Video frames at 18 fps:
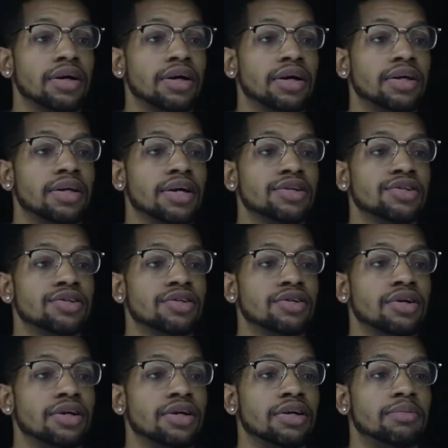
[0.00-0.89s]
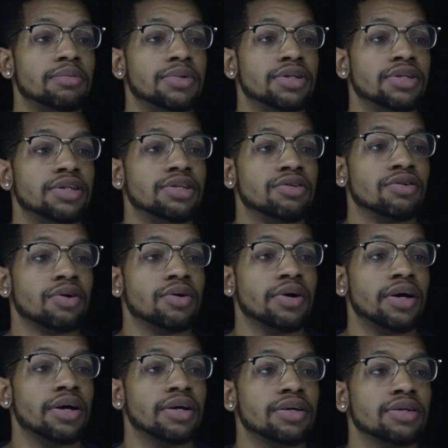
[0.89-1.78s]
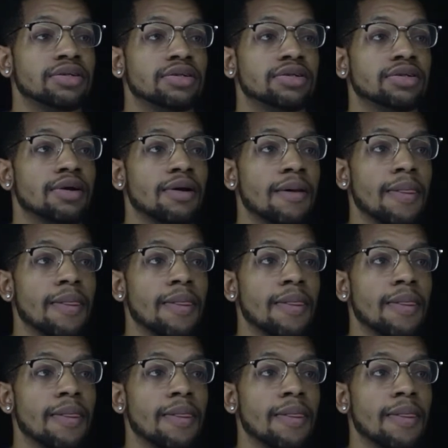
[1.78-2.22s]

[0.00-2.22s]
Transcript: and that's just gonna give me 0x.